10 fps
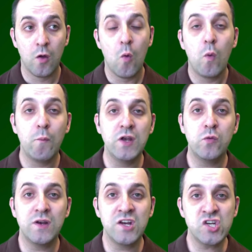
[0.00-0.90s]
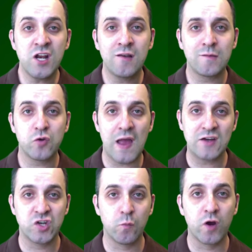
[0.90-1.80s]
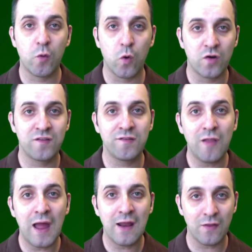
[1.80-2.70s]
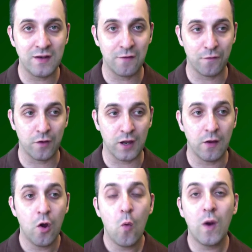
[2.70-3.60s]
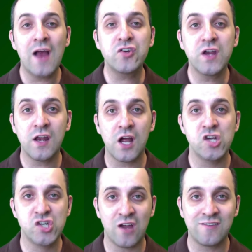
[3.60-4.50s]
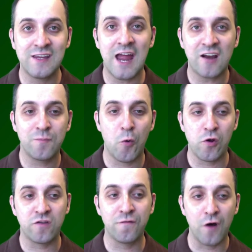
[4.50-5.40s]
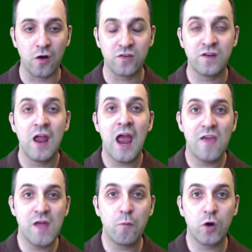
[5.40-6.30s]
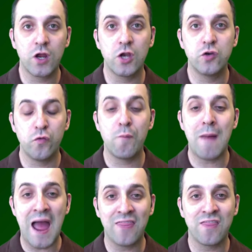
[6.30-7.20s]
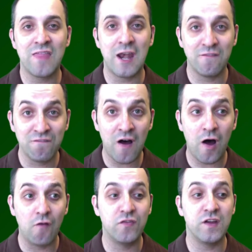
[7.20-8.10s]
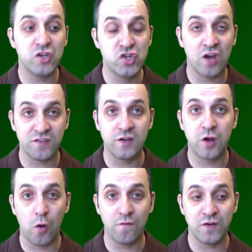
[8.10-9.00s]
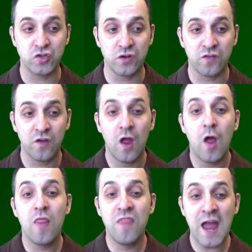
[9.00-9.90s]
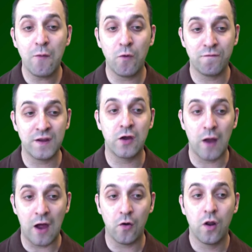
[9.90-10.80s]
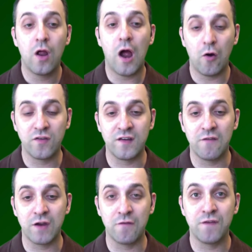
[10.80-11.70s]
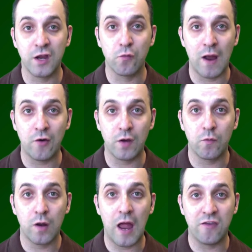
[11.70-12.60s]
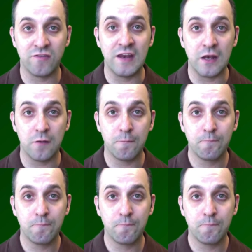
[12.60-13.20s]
When we do addition and subtraction, we're going to work slightly differently. We're actually going to adjust the exponents first, and then we're going to do the math that involves the adjusted coefficients. Then we'll figure out our significant figure rounding as needed.